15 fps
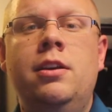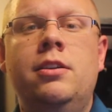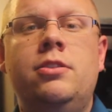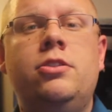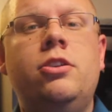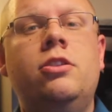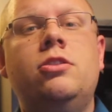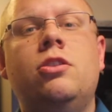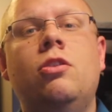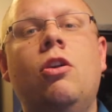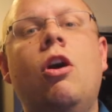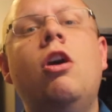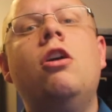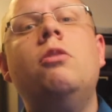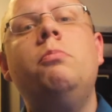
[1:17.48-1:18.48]
starts
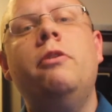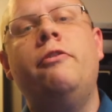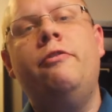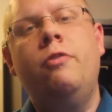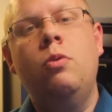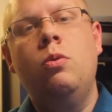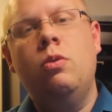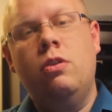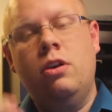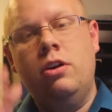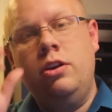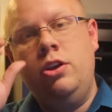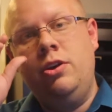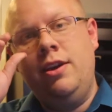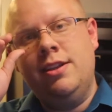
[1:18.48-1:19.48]
long
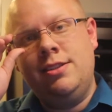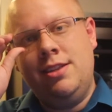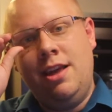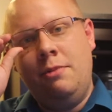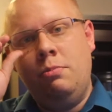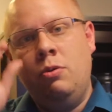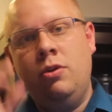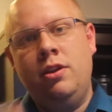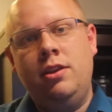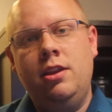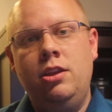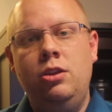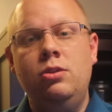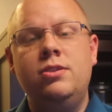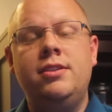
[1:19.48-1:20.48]
before you get to that point that
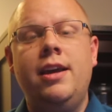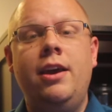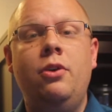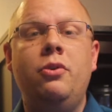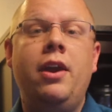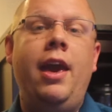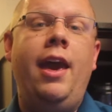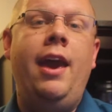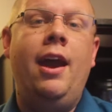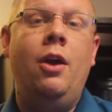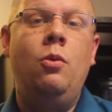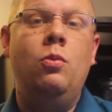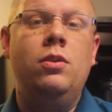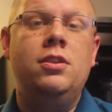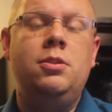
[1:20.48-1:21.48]
you say, okay,
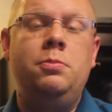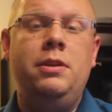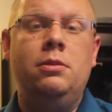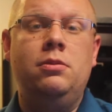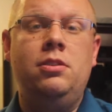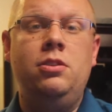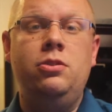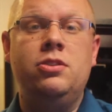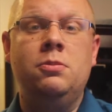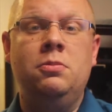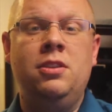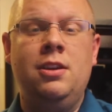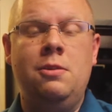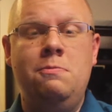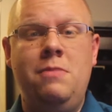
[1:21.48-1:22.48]
I want to be able to do
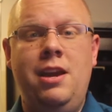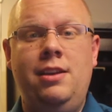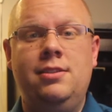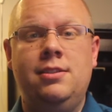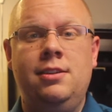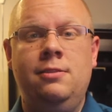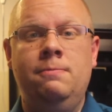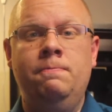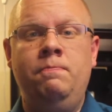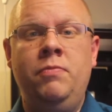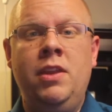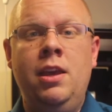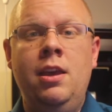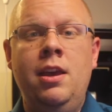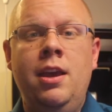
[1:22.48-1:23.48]
something amazing.
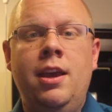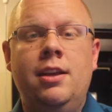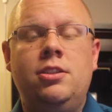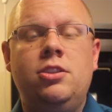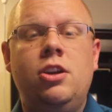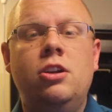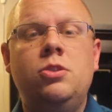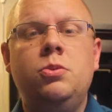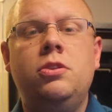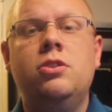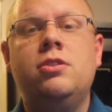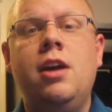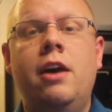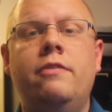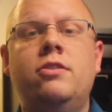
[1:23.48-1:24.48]
It starts with
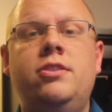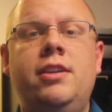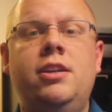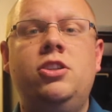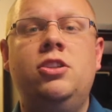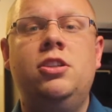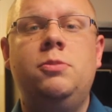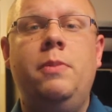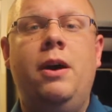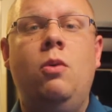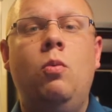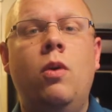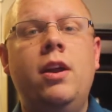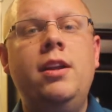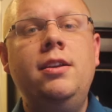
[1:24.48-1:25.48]
those conversations
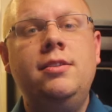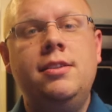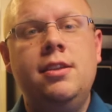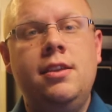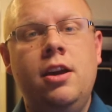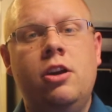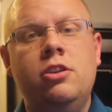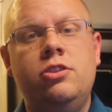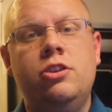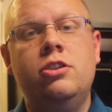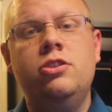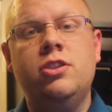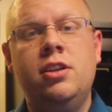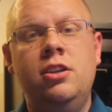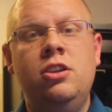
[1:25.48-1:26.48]
about what is it that our
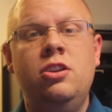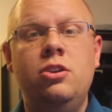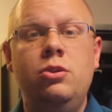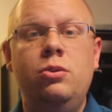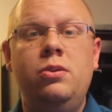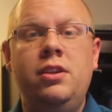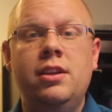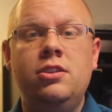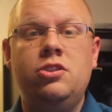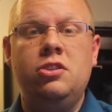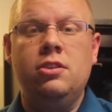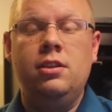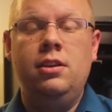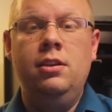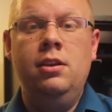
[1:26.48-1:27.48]
church can do
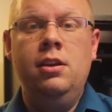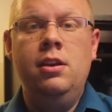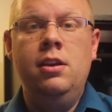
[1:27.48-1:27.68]
digitally.